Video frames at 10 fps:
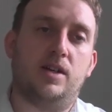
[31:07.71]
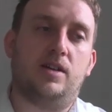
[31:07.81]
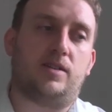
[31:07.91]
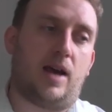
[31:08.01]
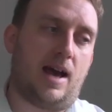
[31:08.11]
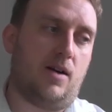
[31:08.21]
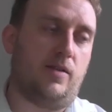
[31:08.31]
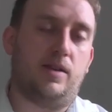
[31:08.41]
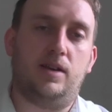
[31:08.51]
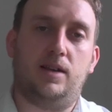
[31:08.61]
So how
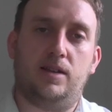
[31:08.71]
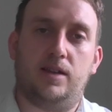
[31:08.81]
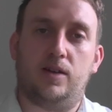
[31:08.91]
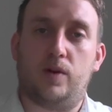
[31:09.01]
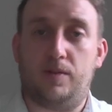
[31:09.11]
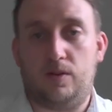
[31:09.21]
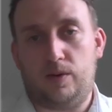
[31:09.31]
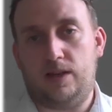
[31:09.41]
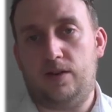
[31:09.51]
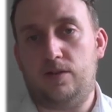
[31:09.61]
the equipment that we
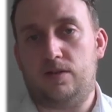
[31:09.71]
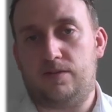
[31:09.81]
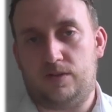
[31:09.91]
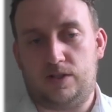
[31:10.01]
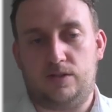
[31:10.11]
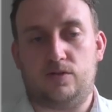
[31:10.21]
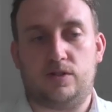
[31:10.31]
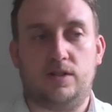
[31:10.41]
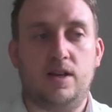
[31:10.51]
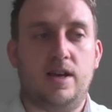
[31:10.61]
use for
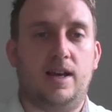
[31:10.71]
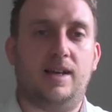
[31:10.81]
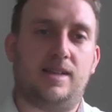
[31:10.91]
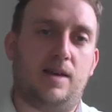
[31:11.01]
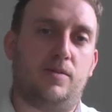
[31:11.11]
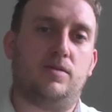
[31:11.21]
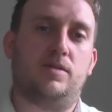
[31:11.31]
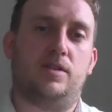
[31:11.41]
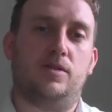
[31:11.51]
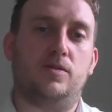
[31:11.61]
children is able
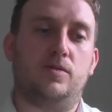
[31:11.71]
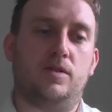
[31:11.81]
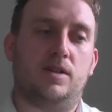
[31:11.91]
to